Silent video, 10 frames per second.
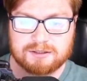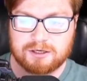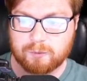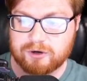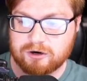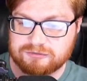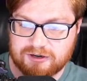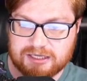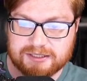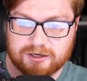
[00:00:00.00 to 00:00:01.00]
We are
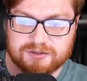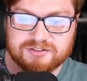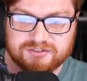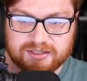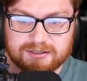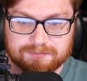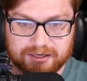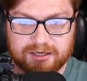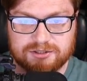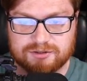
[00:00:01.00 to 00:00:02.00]
finally on the second
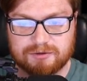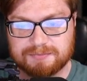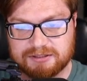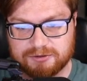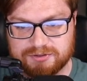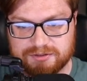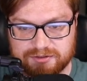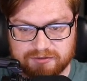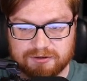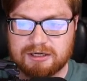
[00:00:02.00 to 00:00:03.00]
page of the Pico
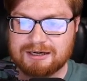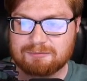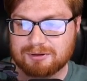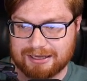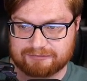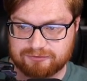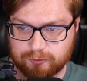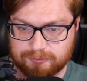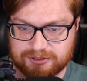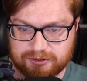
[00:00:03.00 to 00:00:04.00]
CTF
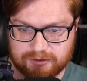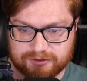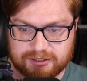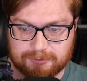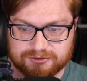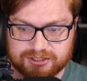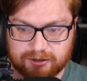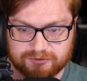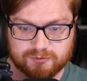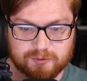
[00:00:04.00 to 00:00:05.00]
platform here, the couple
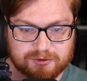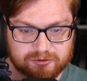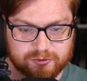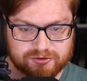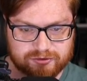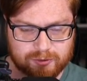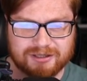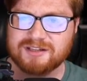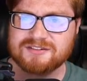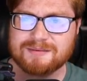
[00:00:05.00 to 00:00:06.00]
challenges we've been cruising through.
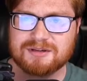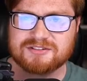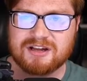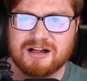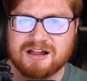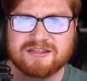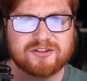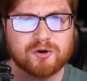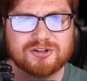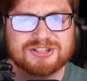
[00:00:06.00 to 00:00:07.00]
I guess that makes
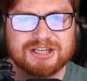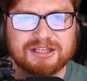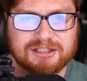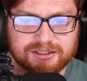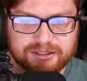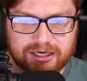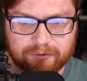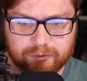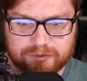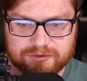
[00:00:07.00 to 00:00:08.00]
13 now
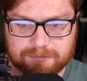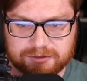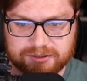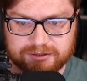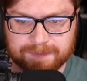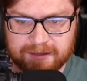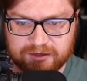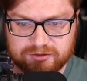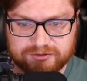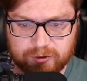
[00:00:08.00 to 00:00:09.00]
that we've completed.
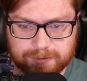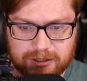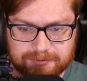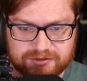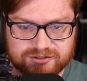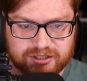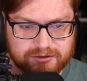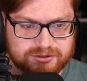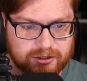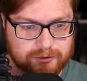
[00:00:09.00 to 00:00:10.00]
So let's open up this
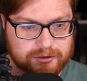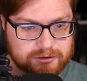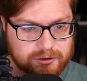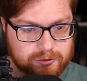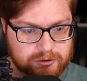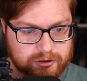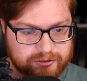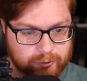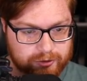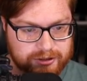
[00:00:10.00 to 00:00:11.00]
challenge called Local
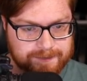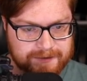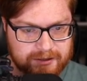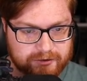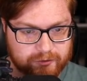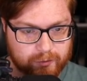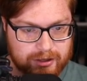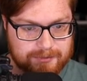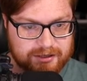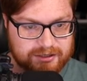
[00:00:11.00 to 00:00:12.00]
Authority, another
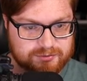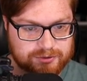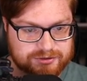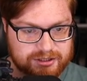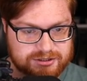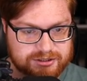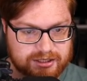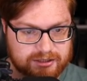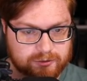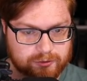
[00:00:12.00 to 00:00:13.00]
web exploitation
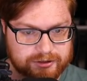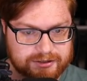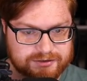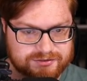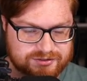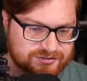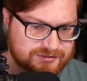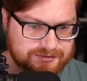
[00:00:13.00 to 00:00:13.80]
category. It's just